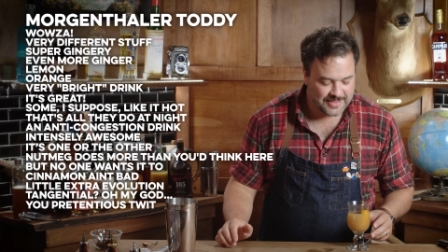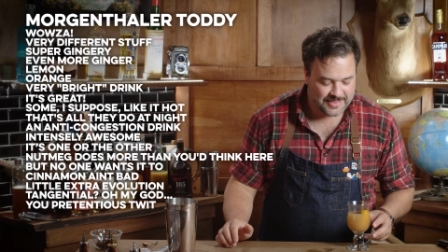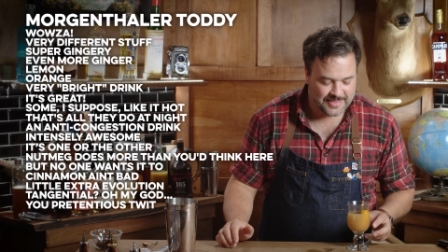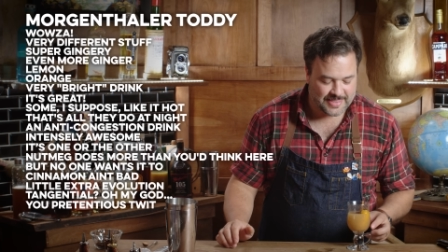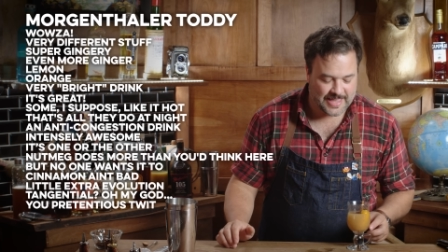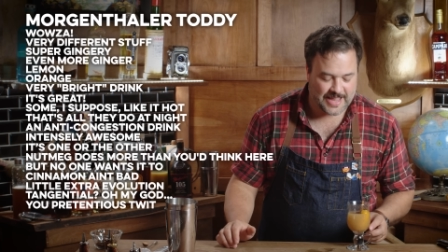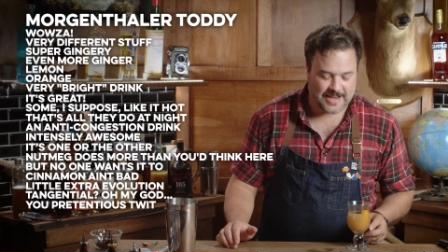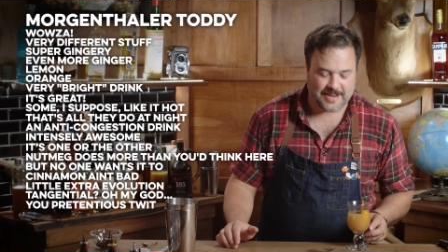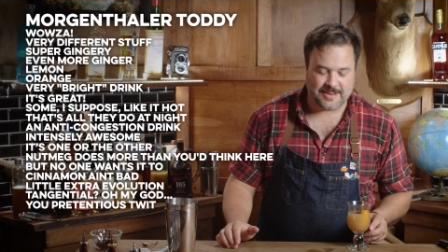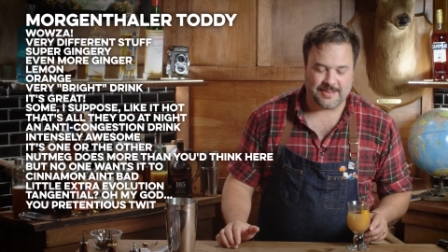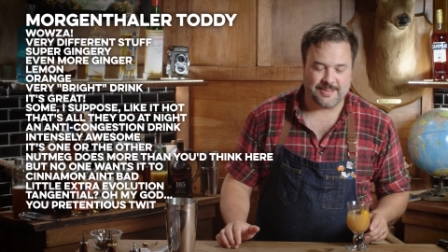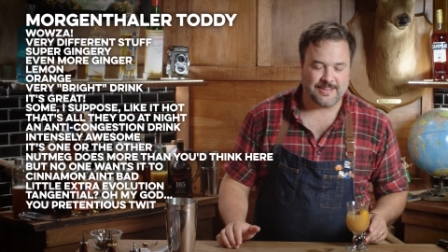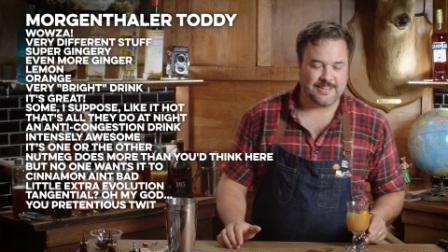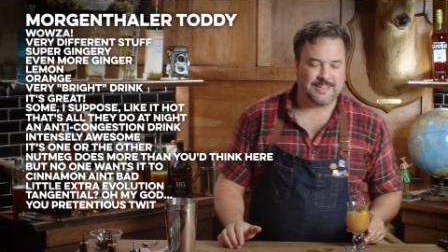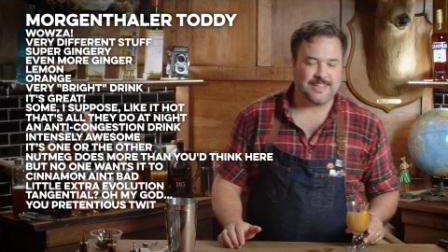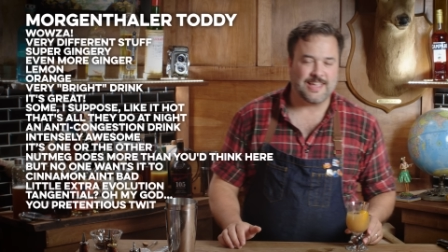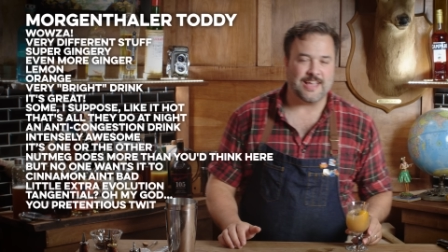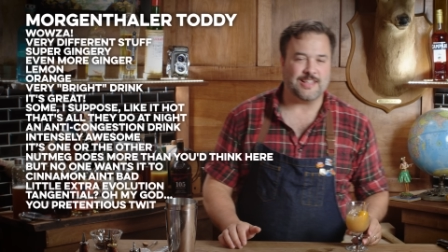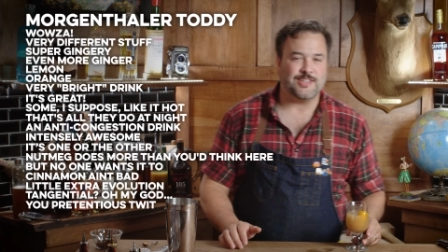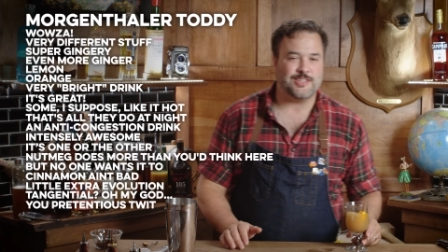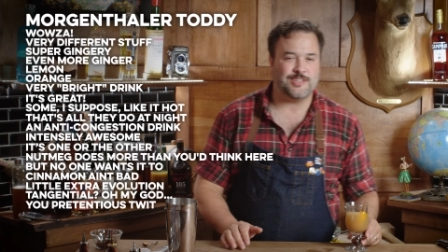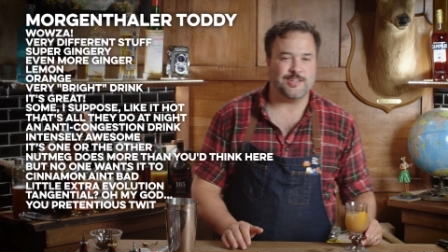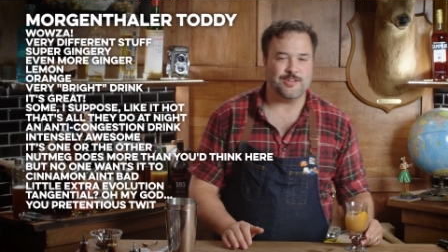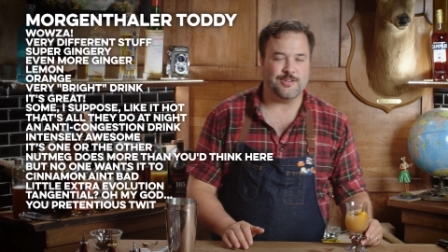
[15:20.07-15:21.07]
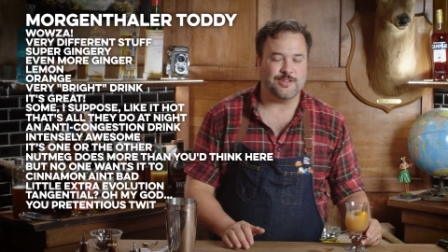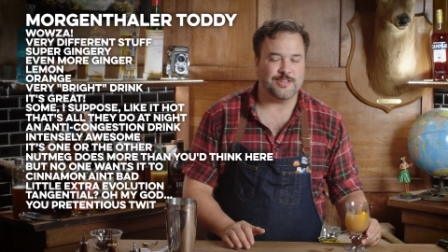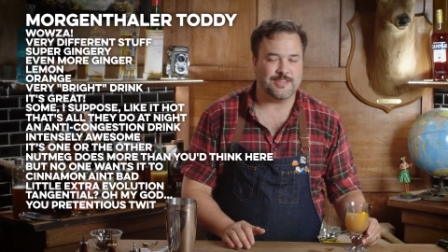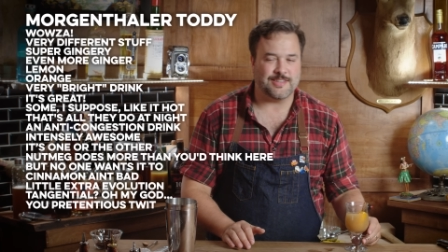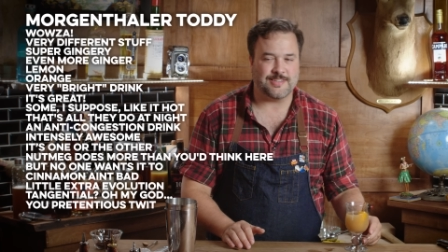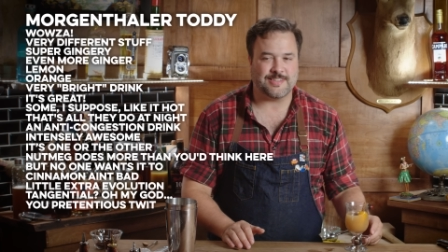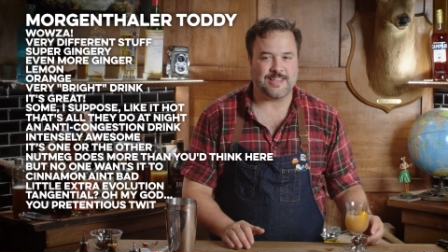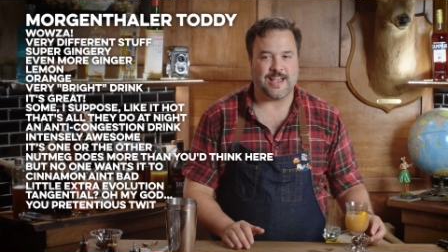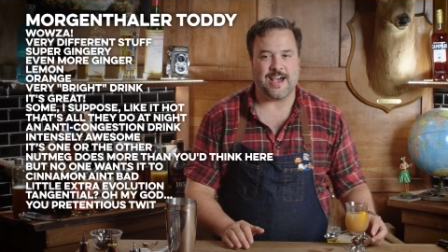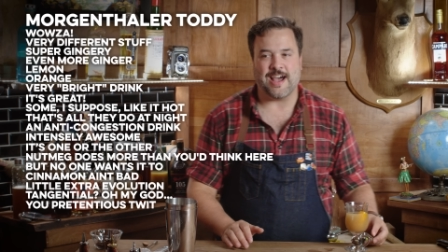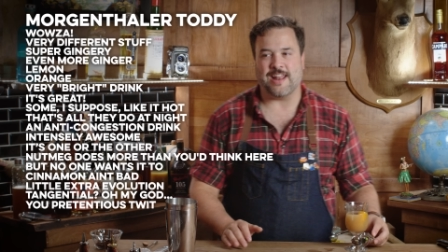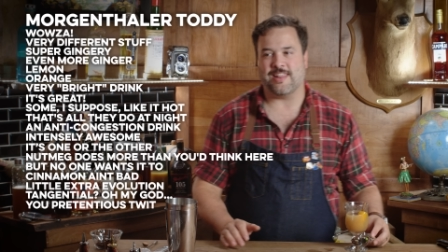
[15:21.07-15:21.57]
that gets you to
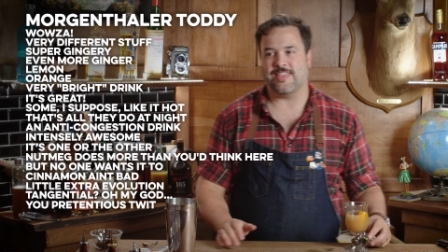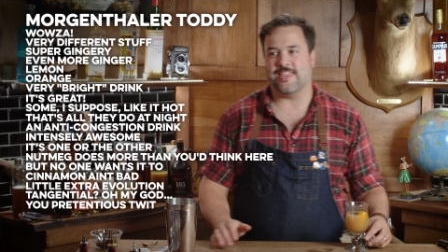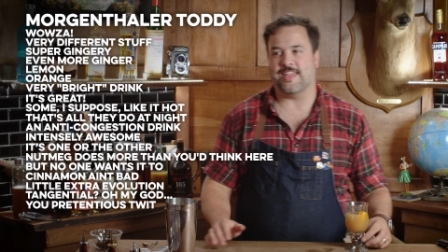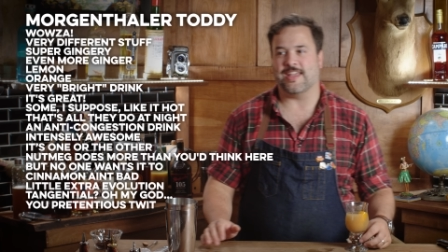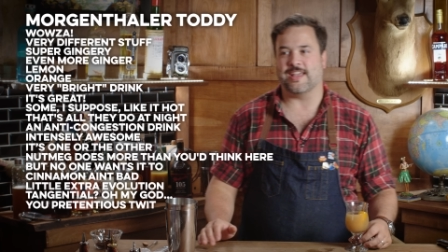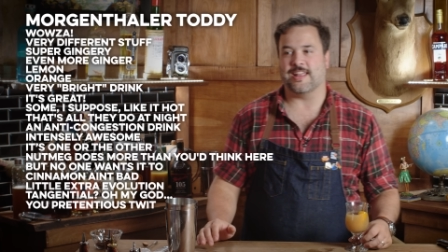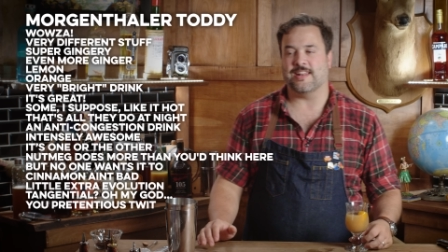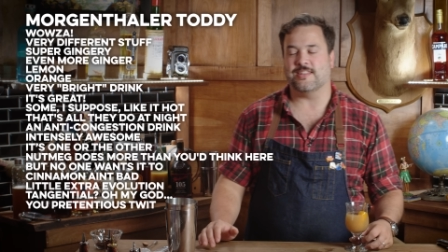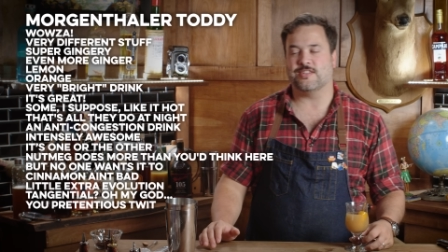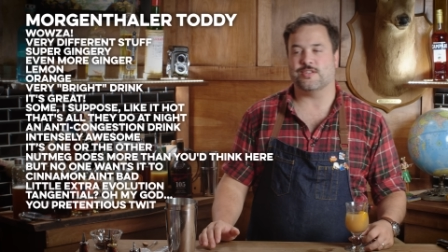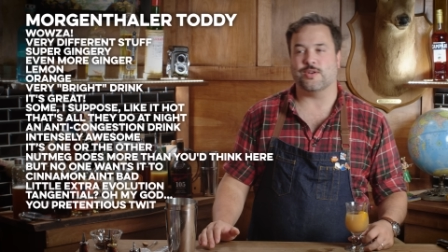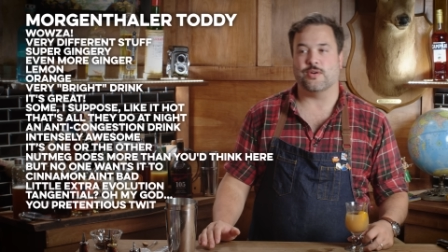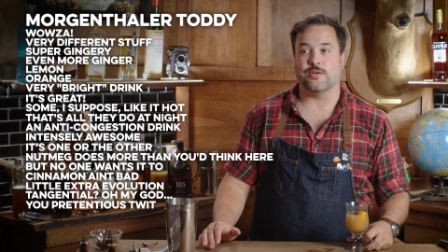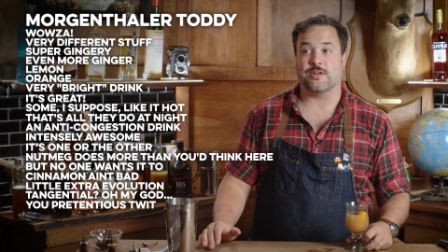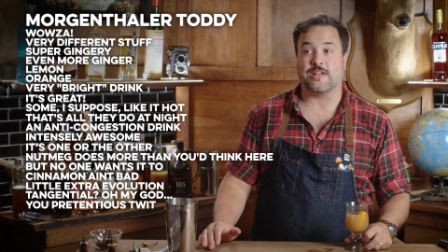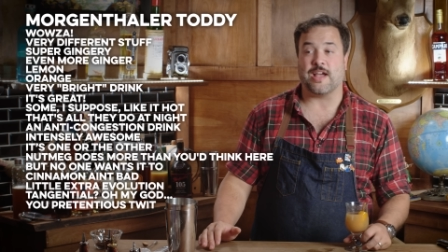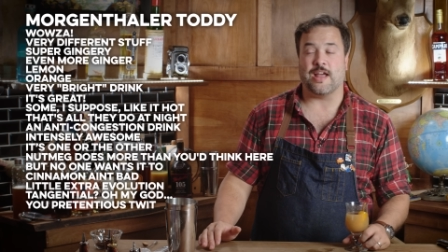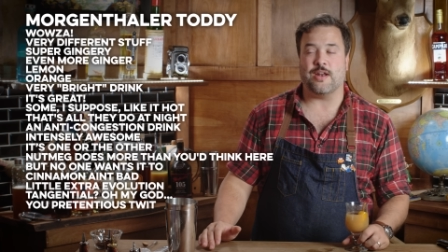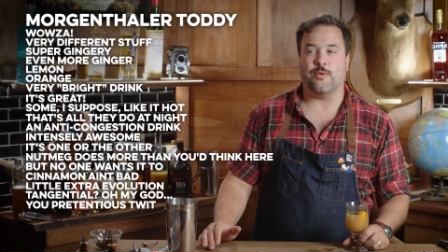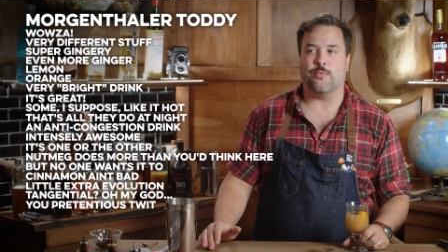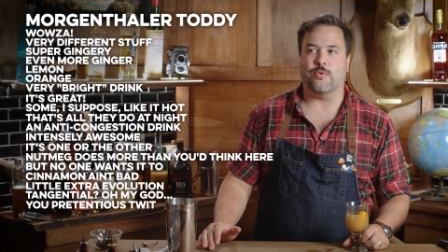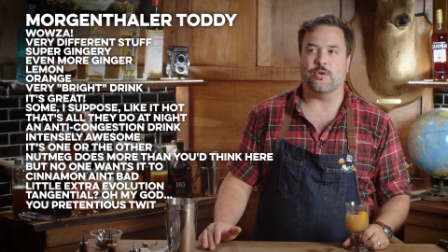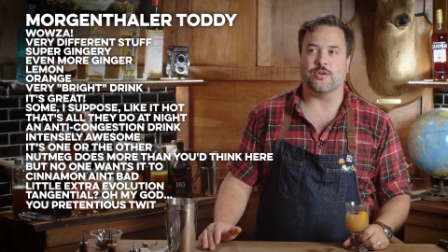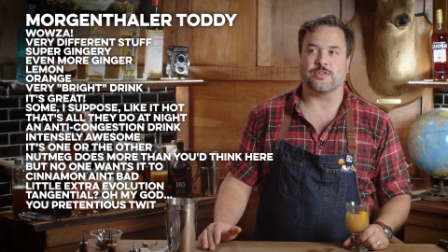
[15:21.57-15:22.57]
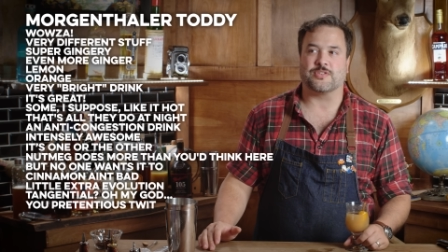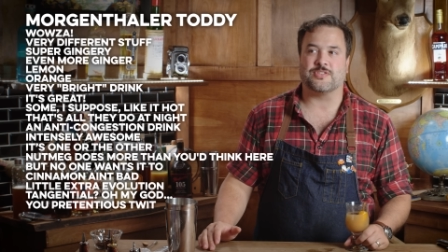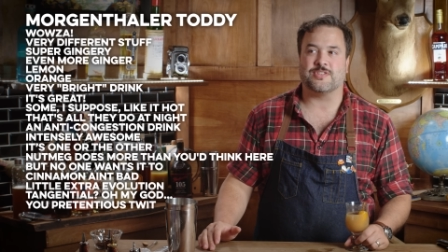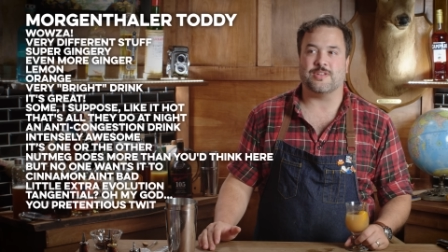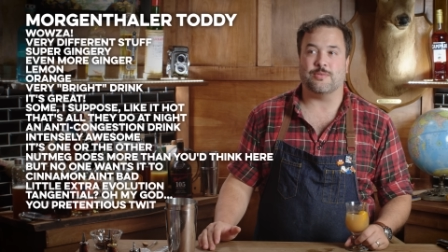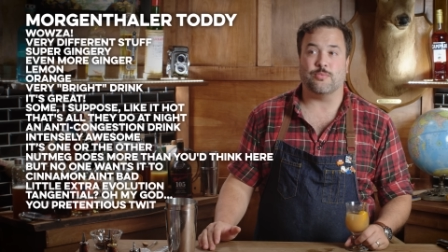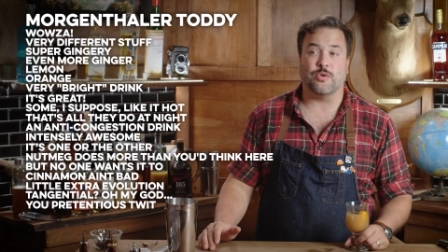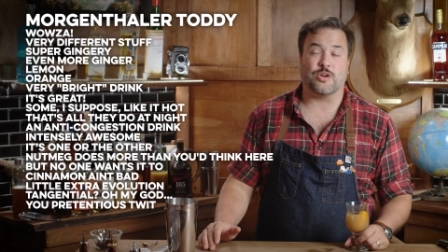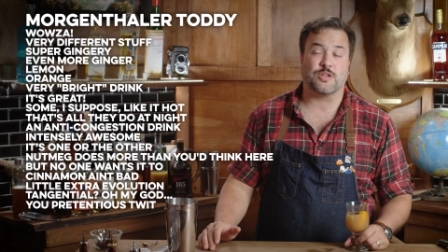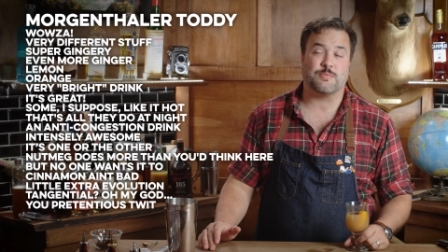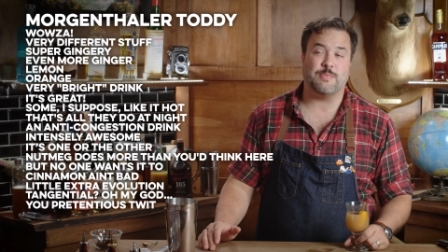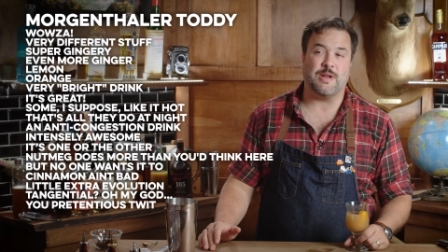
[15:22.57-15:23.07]
this hot thing, and so it kind of works.
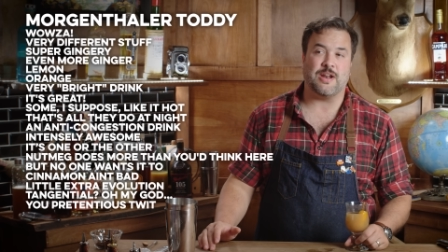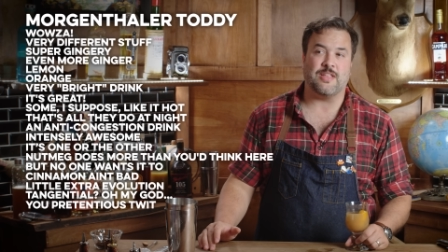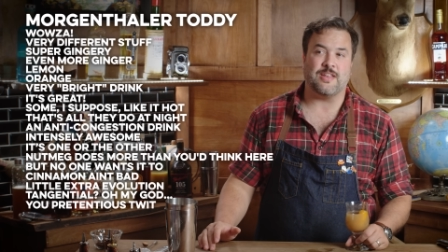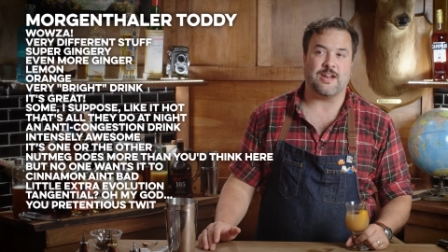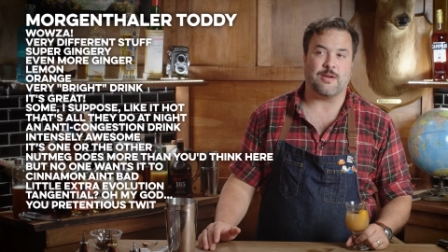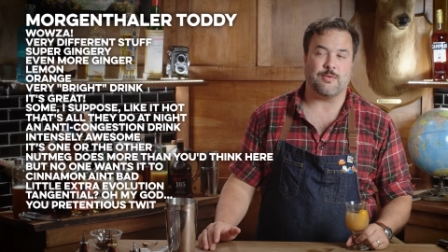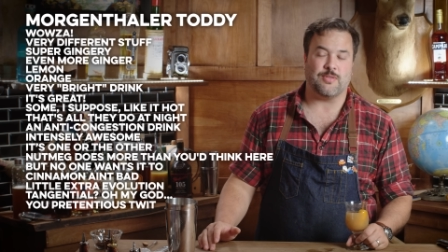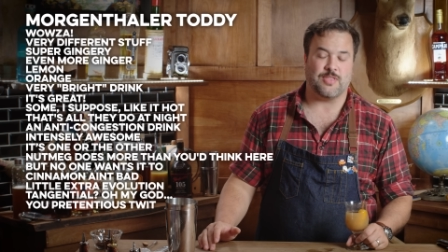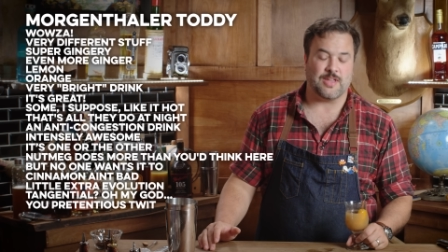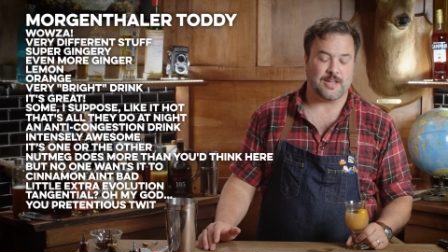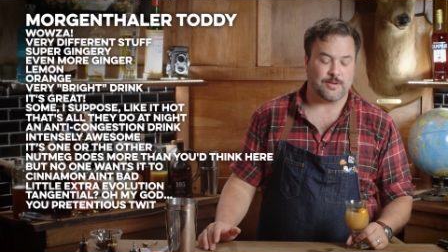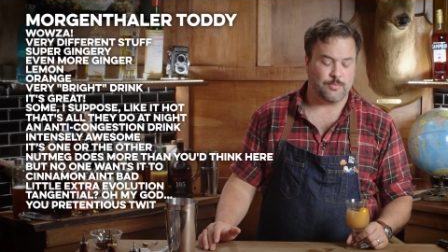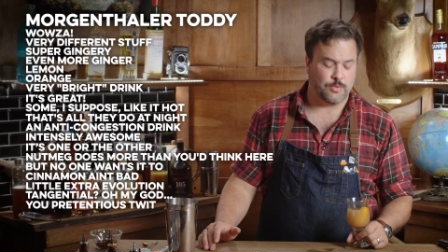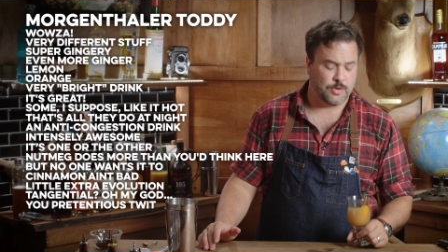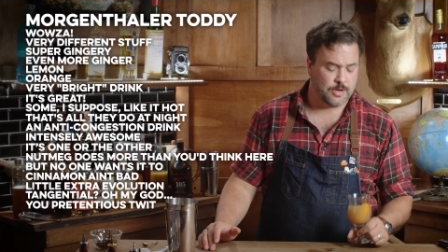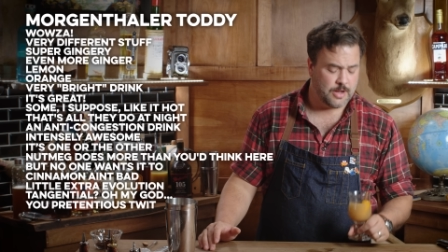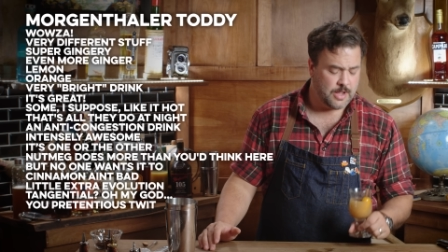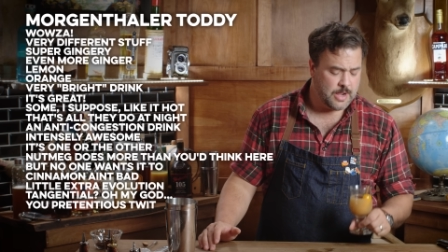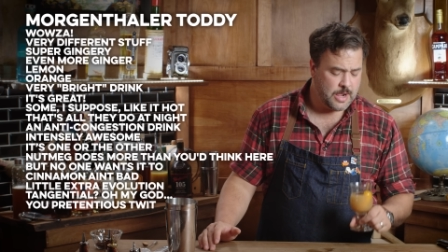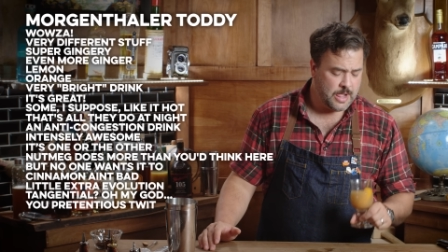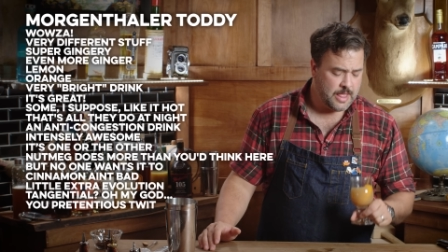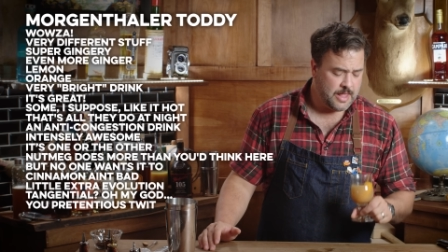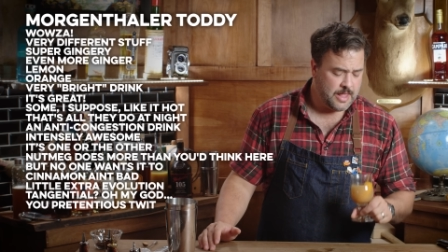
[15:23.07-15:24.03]
It works better than I would think it would.